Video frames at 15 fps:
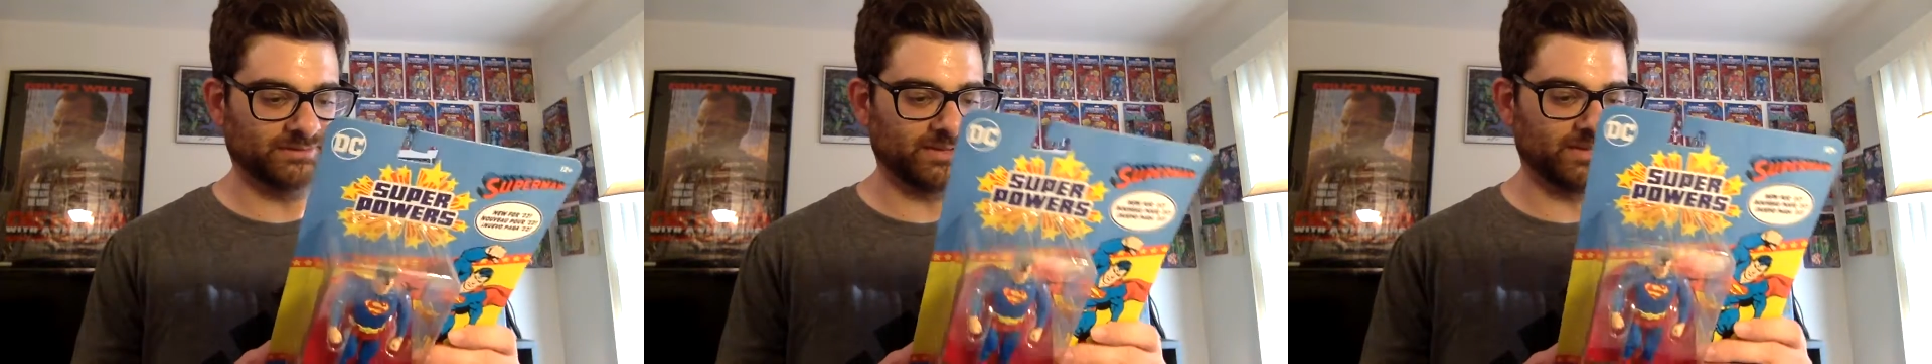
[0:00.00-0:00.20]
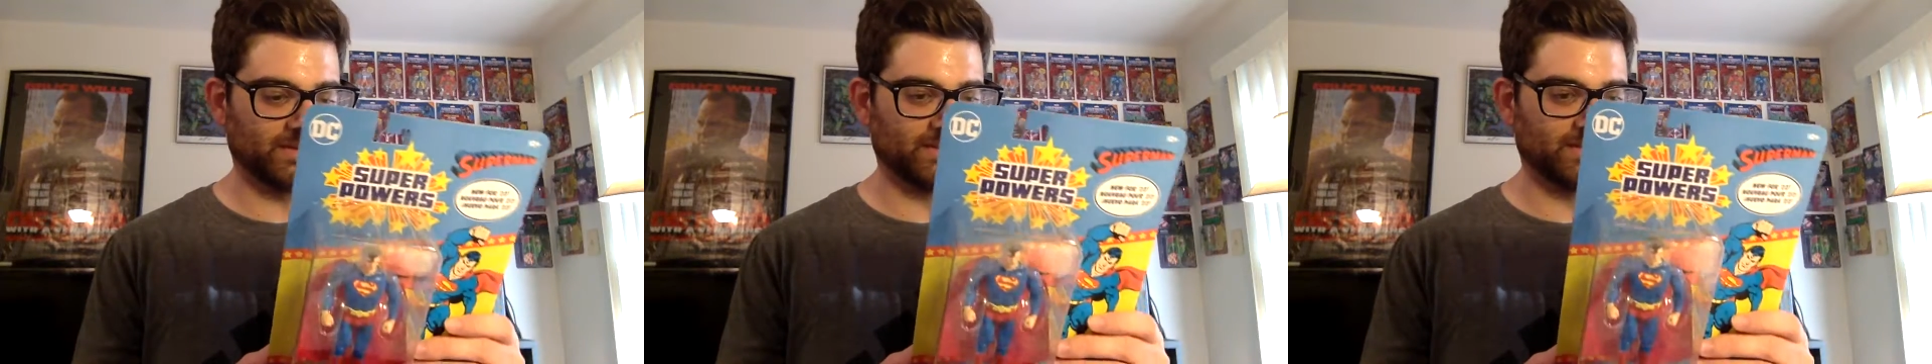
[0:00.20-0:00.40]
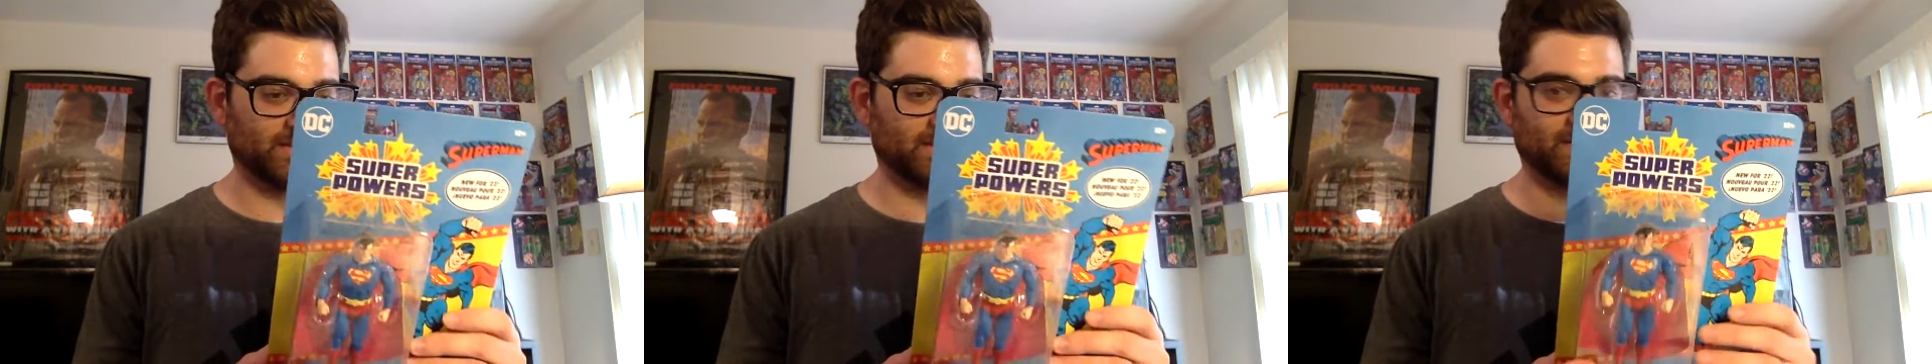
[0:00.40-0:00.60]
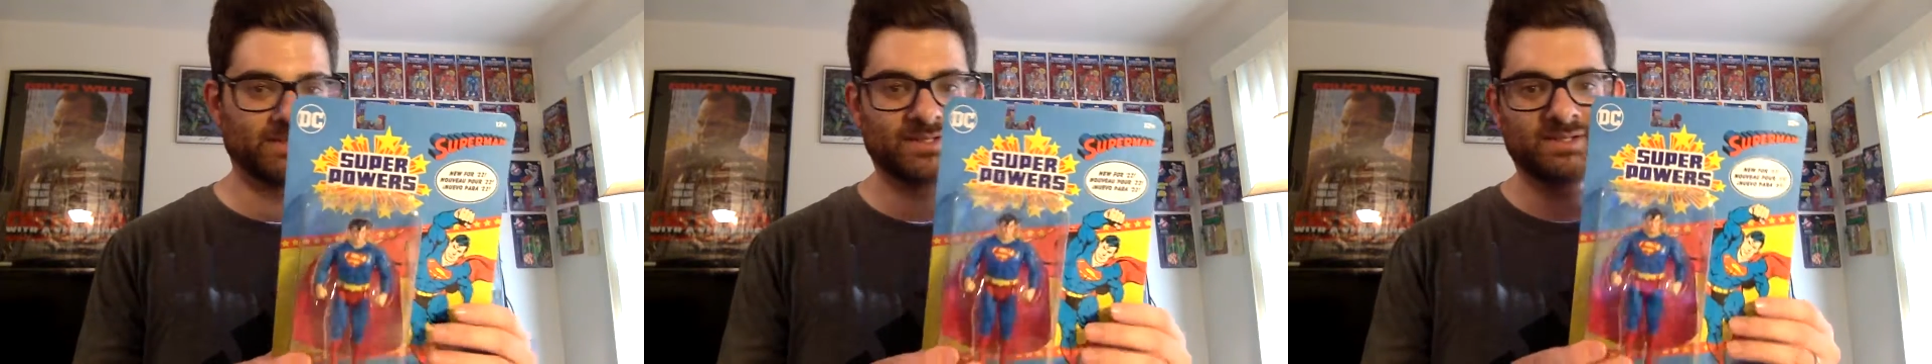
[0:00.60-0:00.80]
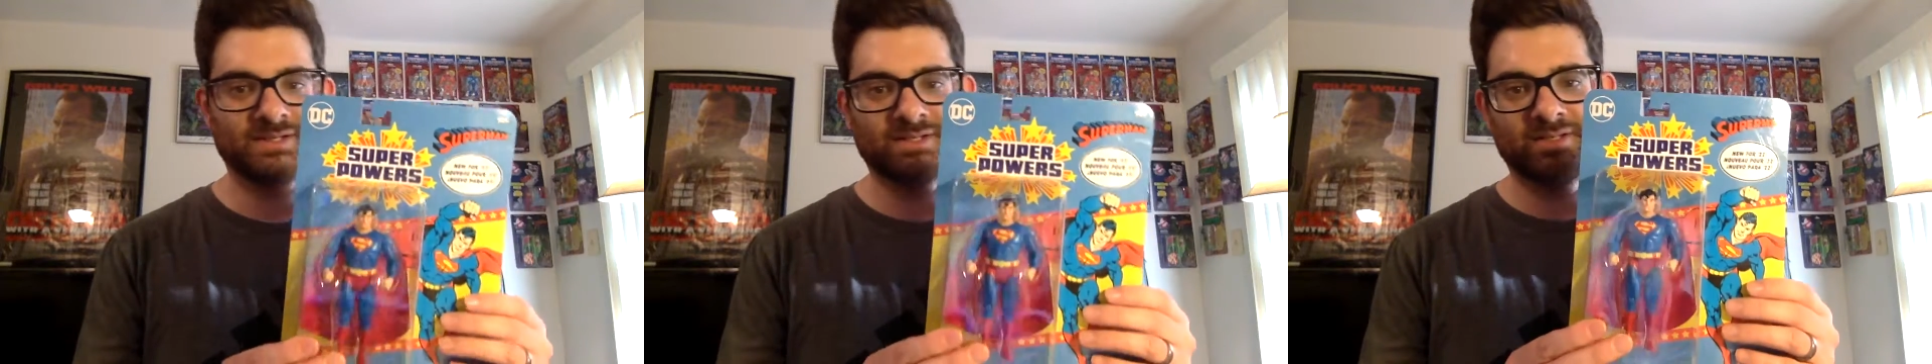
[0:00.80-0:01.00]
Uh,
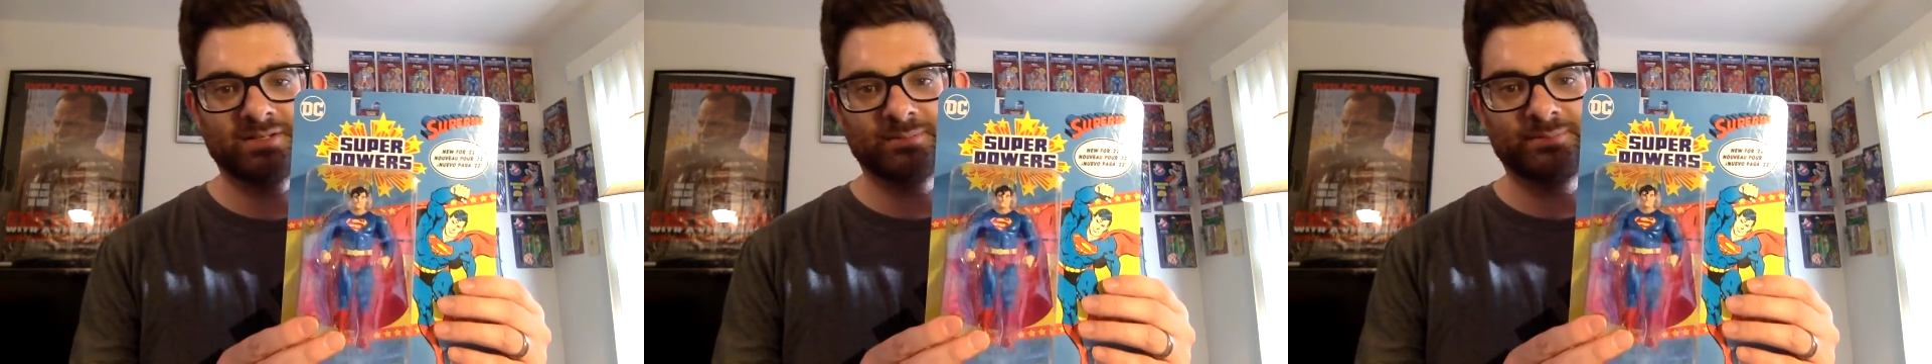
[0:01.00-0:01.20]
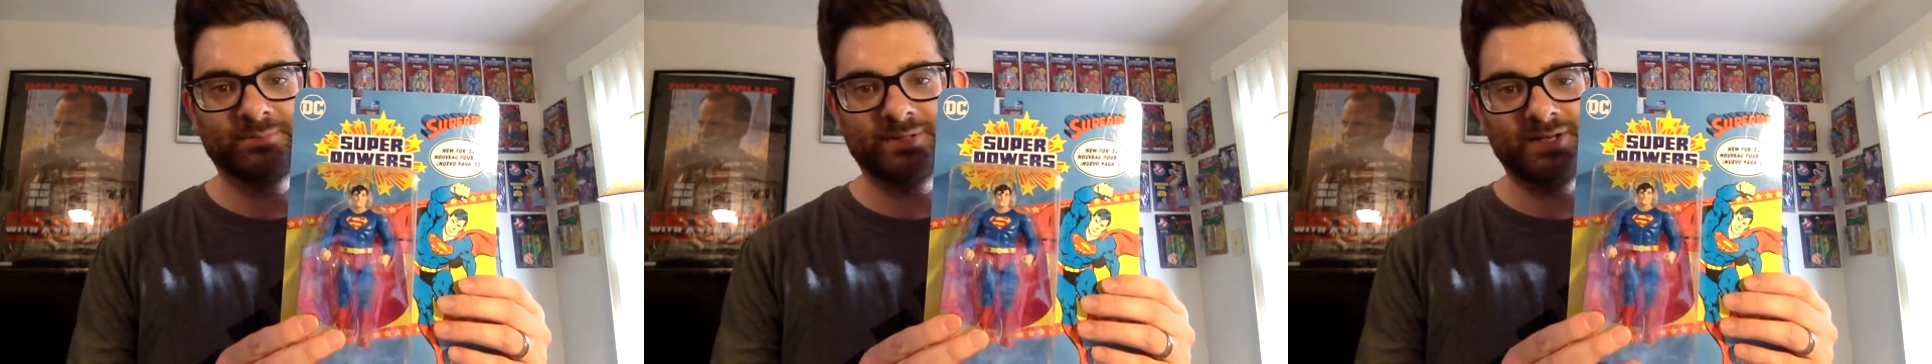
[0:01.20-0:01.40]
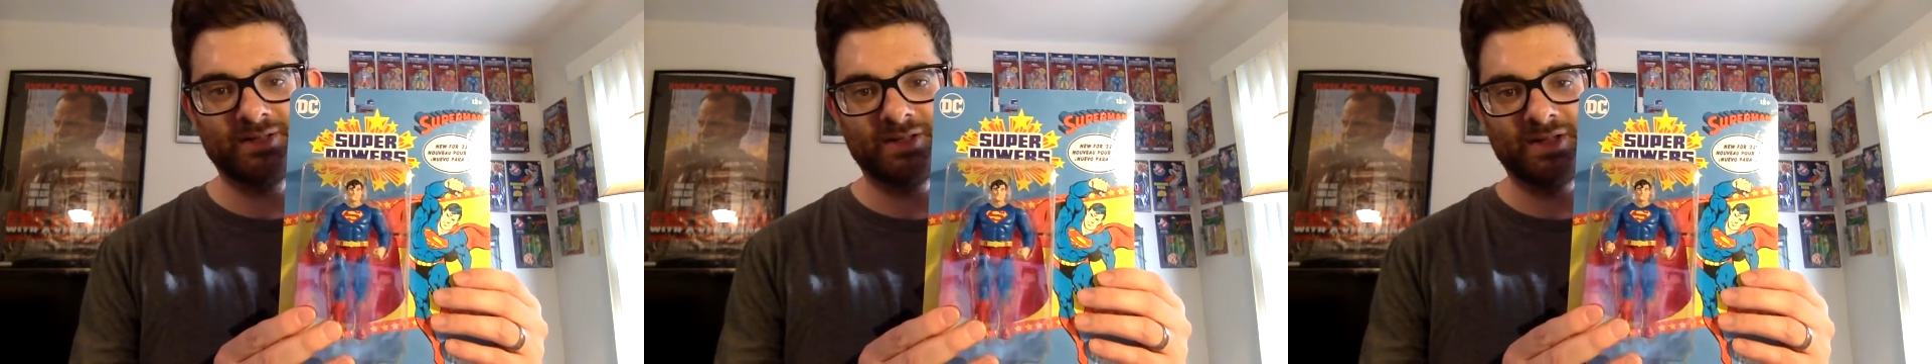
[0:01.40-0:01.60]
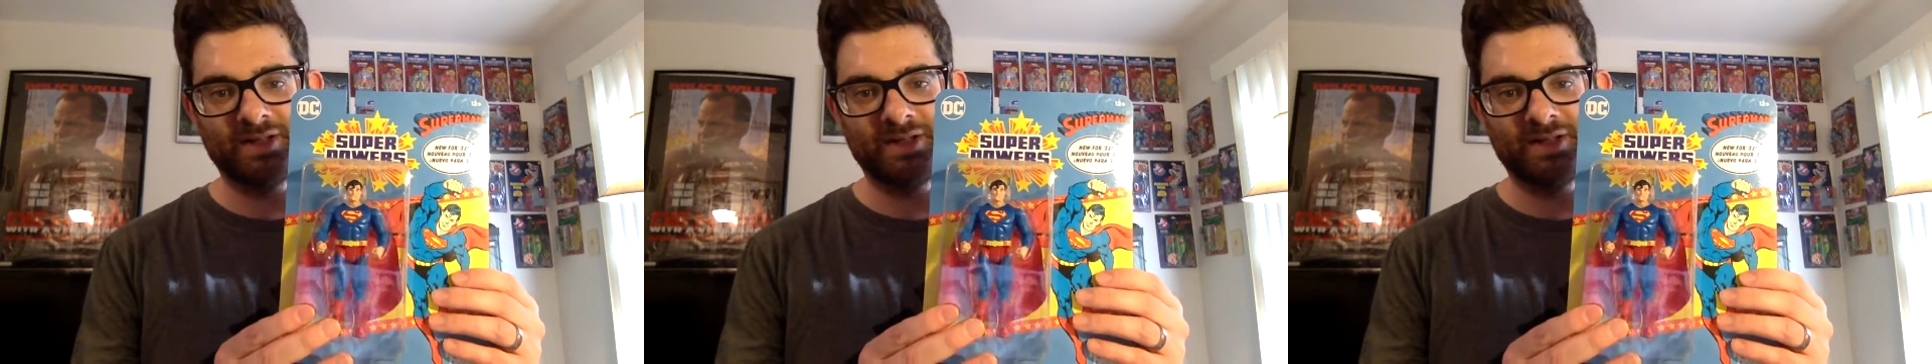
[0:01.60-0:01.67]
but I,